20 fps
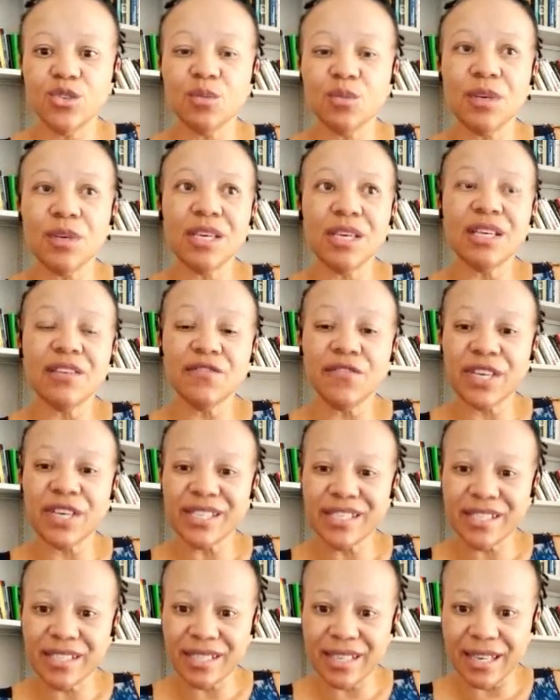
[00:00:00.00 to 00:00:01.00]
to be
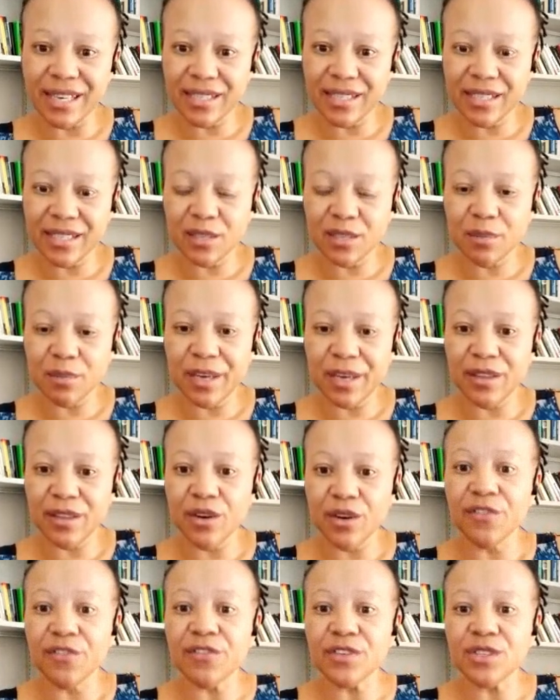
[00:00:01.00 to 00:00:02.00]
investigated by
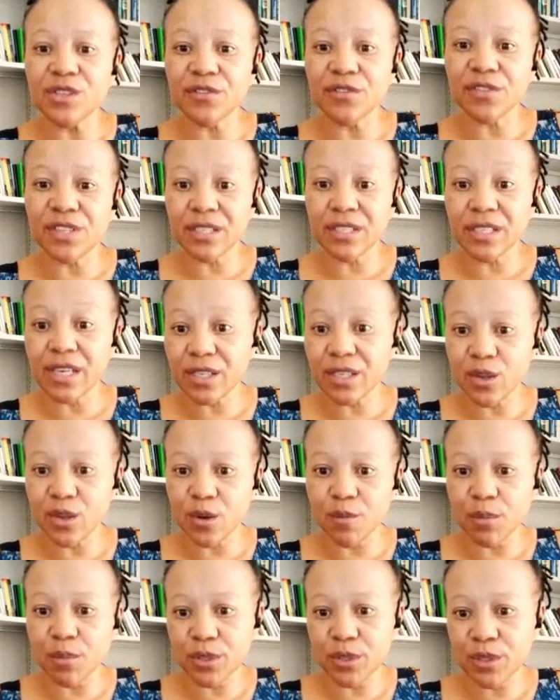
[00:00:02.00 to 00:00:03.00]
the Office of the Tax
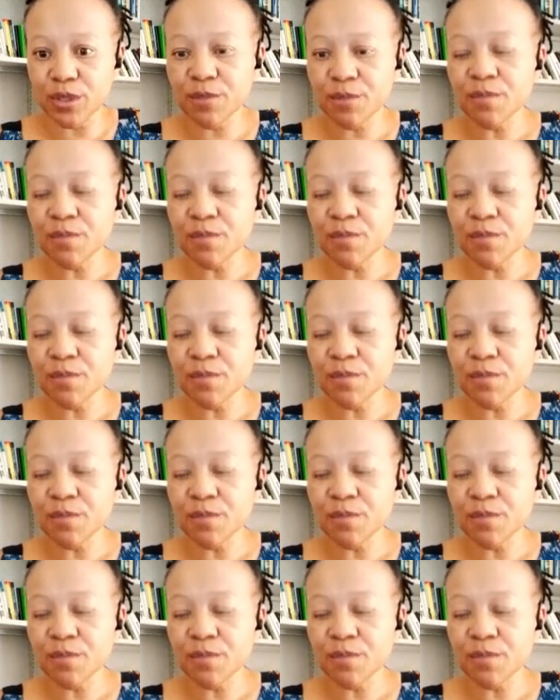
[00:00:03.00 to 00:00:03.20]
Ombud.